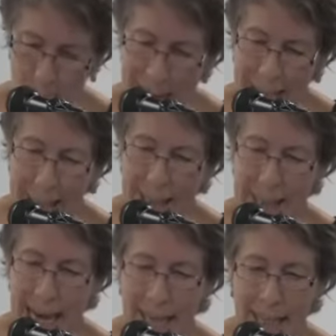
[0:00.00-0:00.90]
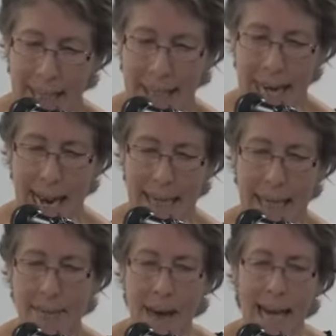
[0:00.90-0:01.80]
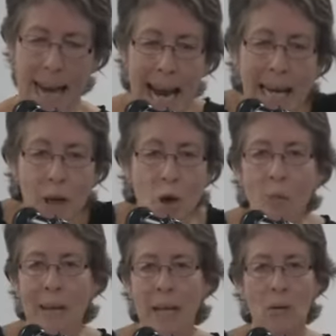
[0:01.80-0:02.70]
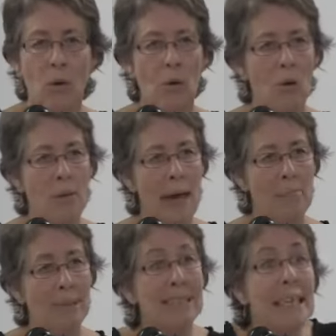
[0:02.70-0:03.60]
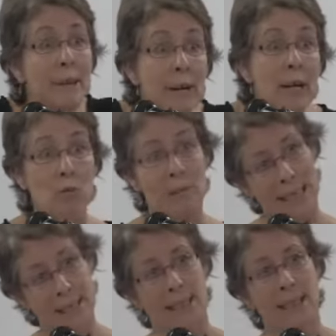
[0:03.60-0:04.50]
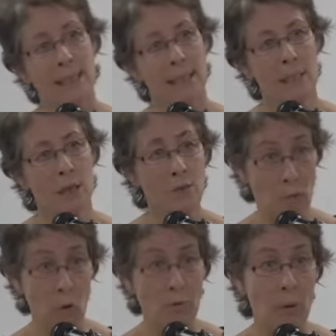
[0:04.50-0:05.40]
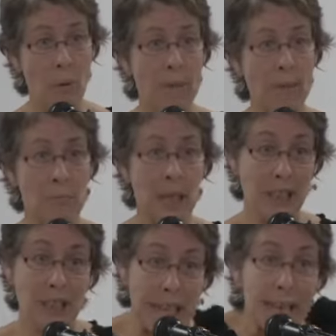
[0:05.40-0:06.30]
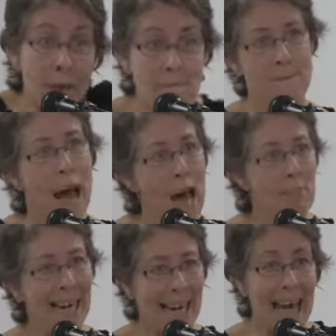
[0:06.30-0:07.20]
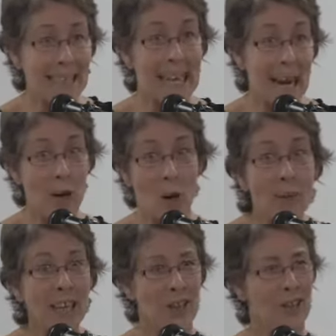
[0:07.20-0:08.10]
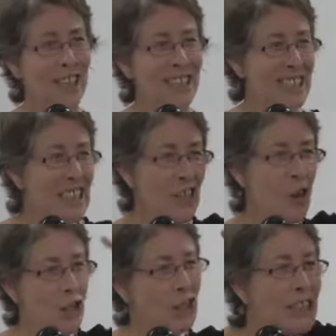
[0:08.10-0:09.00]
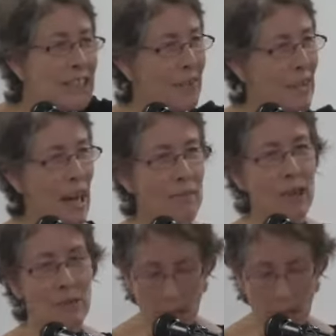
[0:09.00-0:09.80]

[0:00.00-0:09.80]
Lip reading: But it's understanding that economic or that material basis for women's oppression in the family as an economic unit, not just at the level